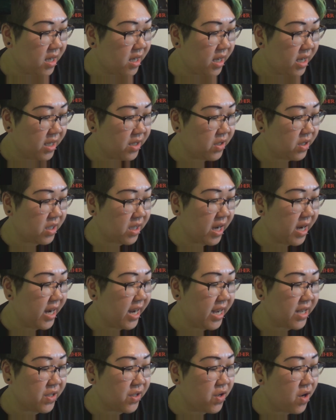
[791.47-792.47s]
He's just like,
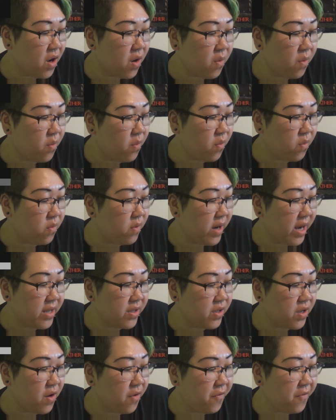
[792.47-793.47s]
he has no
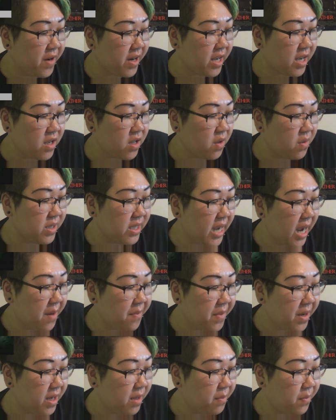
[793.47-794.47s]
fucking clue what's
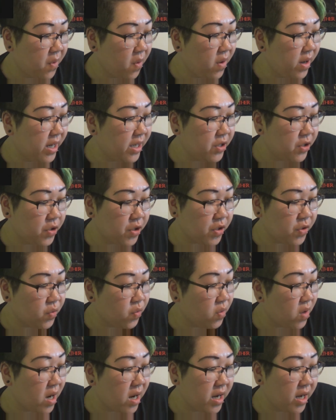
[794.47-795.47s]
happening. Boy is just
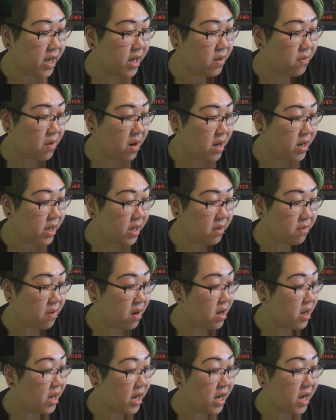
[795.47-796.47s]
running and running and
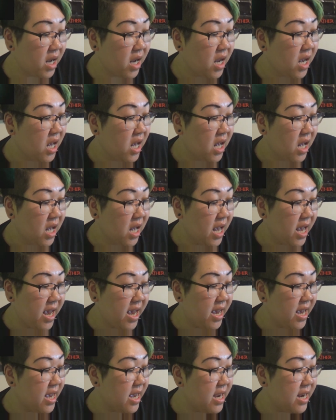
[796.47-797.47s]
running.
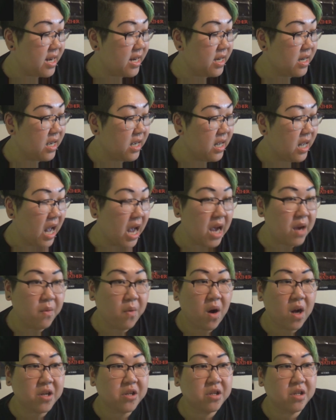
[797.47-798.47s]
And I
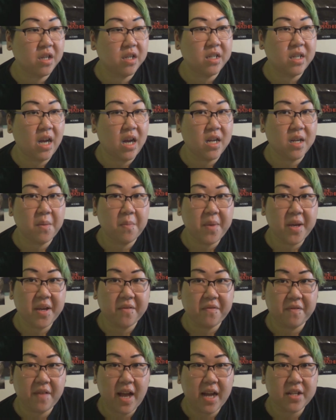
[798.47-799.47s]
watched this on a big
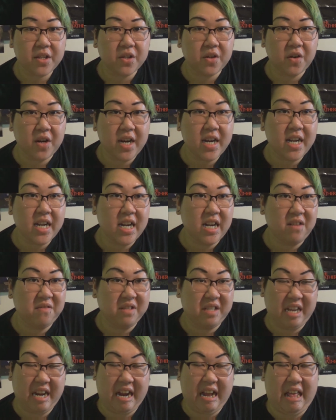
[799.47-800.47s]
flat screen and I
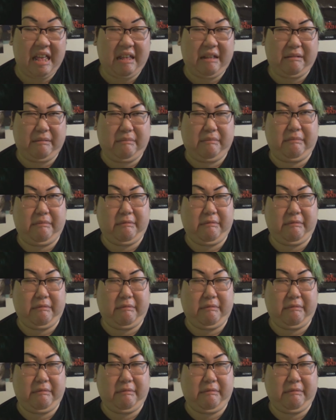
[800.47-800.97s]
was like, oh.